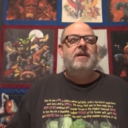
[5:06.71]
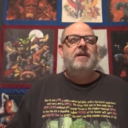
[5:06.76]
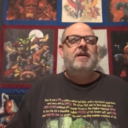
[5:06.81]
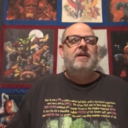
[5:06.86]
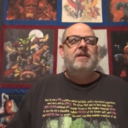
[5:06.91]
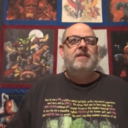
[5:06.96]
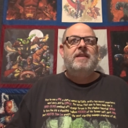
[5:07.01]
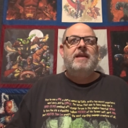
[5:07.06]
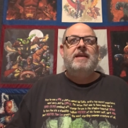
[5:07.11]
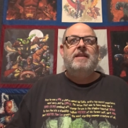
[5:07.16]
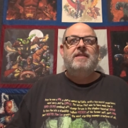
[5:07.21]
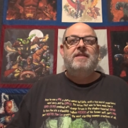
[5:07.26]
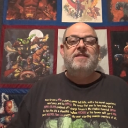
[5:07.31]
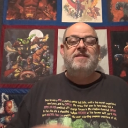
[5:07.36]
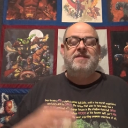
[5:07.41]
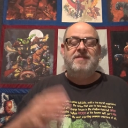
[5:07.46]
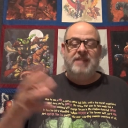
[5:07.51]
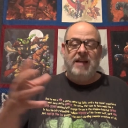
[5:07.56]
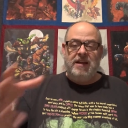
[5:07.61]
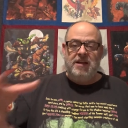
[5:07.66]
And then the
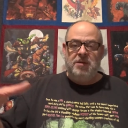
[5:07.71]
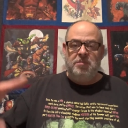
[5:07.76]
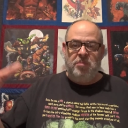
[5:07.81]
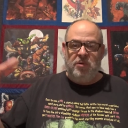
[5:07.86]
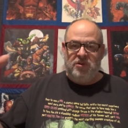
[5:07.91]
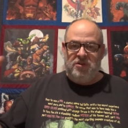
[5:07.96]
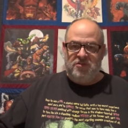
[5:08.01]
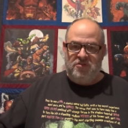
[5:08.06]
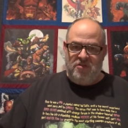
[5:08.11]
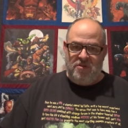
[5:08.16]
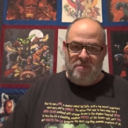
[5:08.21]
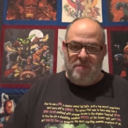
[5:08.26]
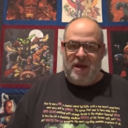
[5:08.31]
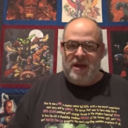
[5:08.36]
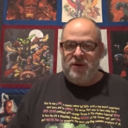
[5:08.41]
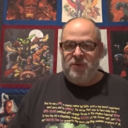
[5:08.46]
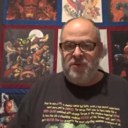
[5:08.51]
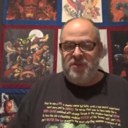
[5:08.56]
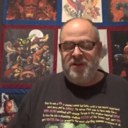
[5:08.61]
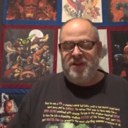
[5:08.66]
second book is The
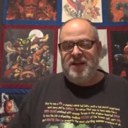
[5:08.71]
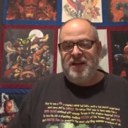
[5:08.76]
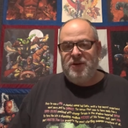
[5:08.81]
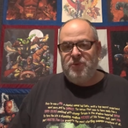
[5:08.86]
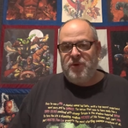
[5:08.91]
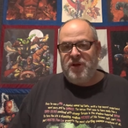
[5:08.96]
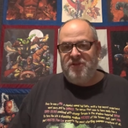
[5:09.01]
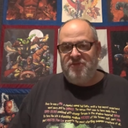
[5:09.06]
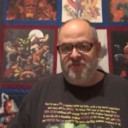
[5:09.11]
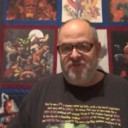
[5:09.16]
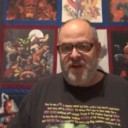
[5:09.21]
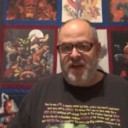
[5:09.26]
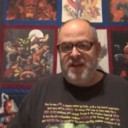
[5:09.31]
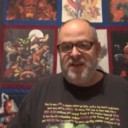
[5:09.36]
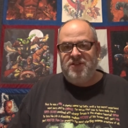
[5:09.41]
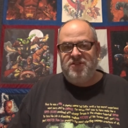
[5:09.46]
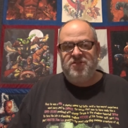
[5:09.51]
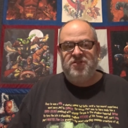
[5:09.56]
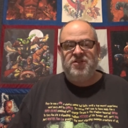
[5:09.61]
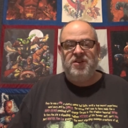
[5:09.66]
Man with a Getaway
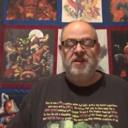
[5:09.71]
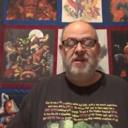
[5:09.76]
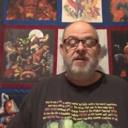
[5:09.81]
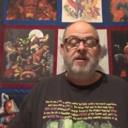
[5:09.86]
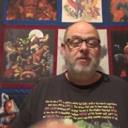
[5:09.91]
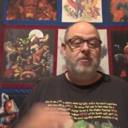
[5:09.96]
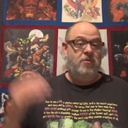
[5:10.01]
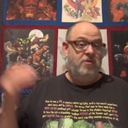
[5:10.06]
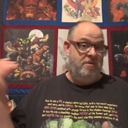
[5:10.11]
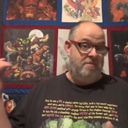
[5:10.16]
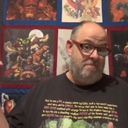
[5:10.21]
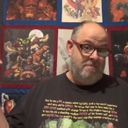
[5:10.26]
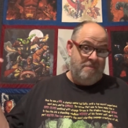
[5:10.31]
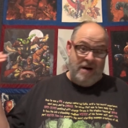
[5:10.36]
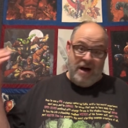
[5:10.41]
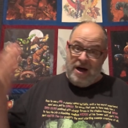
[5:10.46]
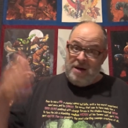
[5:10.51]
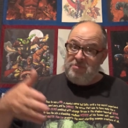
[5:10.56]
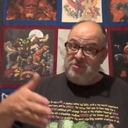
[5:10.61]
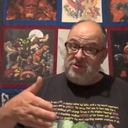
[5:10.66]
Face, where the
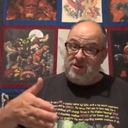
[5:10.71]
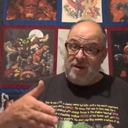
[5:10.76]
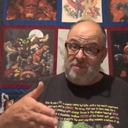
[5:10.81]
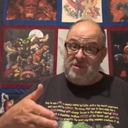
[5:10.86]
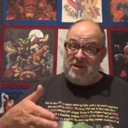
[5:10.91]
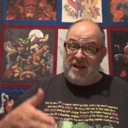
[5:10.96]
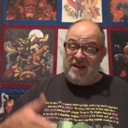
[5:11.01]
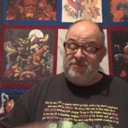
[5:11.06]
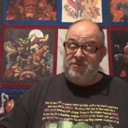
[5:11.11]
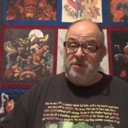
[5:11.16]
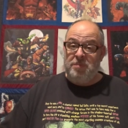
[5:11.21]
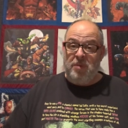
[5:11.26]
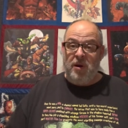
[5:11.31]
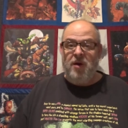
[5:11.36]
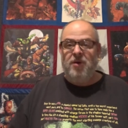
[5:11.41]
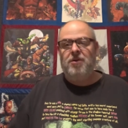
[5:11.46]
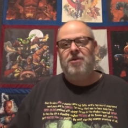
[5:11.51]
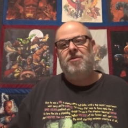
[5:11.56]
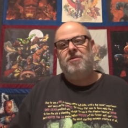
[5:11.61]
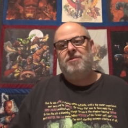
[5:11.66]
mob's coming after
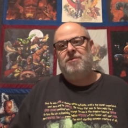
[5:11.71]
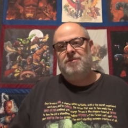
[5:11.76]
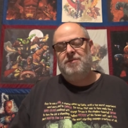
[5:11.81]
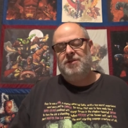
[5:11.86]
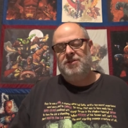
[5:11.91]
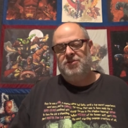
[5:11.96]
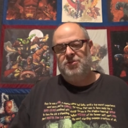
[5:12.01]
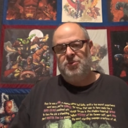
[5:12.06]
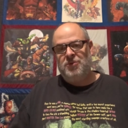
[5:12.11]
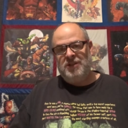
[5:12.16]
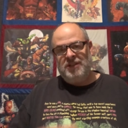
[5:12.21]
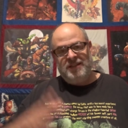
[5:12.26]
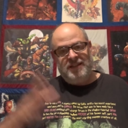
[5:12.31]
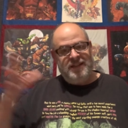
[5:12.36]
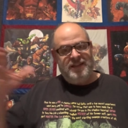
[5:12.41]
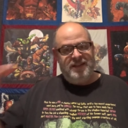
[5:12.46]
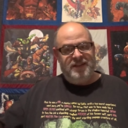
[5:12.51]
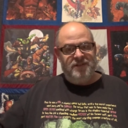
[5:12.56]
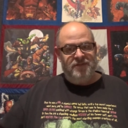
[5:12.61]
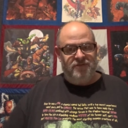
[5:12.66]
Parker because of what he
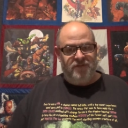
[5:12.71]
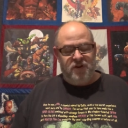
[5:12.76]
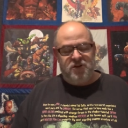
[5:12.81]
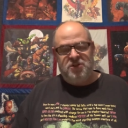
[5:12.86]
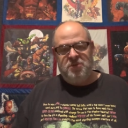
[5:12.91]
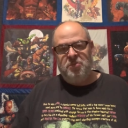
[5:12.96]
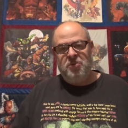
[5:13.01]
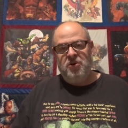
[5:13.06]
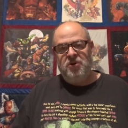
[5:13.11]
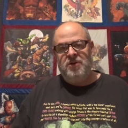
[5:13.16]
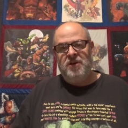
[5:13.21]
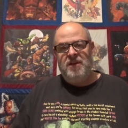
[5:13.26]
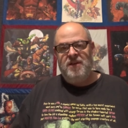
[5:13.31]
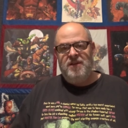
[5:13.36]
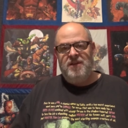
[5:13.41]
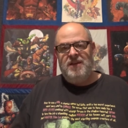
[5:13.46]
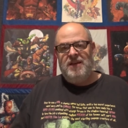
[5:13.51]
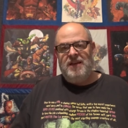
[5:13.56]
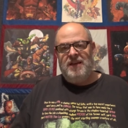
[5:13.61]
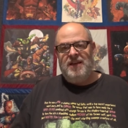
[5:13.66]
did in the first book,
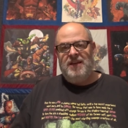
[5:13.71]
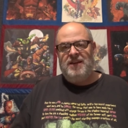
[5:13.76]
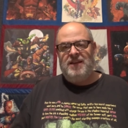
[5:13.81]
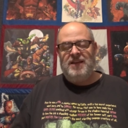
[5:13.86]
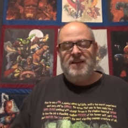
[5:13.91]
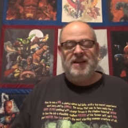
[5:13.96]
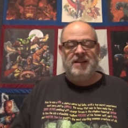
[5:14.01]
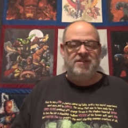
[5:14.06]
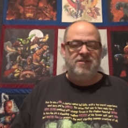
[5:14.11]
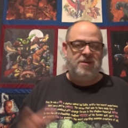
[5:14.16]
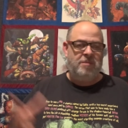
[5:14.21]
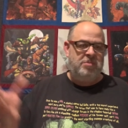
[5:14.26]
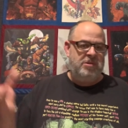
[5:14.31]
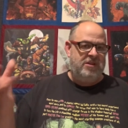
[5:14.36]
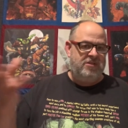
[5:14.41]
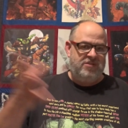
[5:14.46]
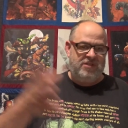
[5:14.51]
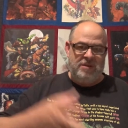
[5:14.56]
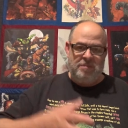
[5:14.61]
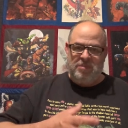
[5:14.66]
and he ends up, he
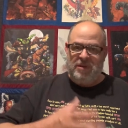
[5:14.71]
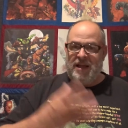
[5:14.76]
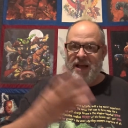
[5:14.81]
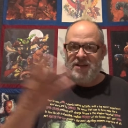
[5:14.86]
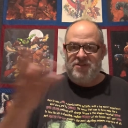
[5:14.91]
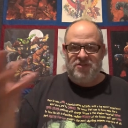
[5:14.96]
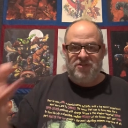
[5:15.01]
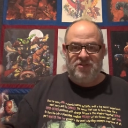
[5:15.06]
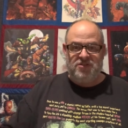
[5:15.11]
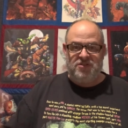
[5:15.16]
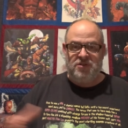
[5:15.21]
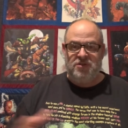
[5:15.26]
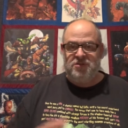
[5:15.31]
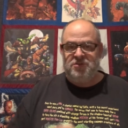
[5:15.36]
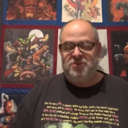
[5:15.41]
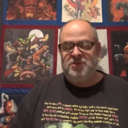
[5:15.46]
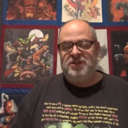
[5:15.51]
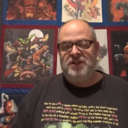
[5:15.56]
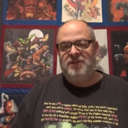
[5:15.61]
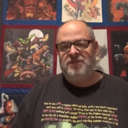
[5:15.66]
has to get plastic
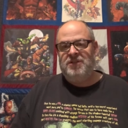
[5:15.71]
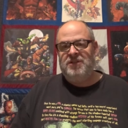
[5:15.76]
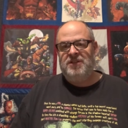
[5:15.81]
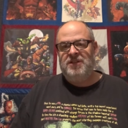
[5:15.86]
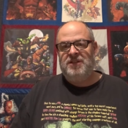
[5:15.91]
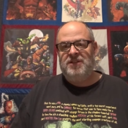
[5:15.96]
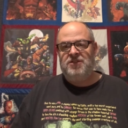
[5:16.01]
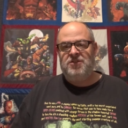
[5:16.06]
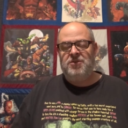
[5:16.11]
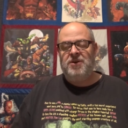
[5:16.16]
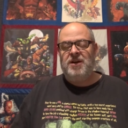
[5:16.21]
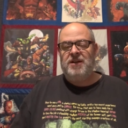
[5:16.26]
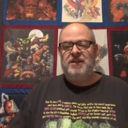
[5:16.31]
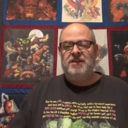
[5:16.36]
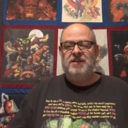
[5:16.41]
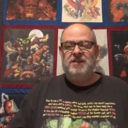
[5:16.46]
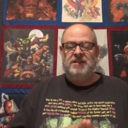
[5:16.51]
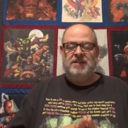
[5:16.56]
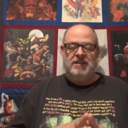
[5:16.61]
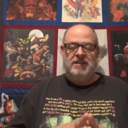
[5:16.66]
surgery and everything and try to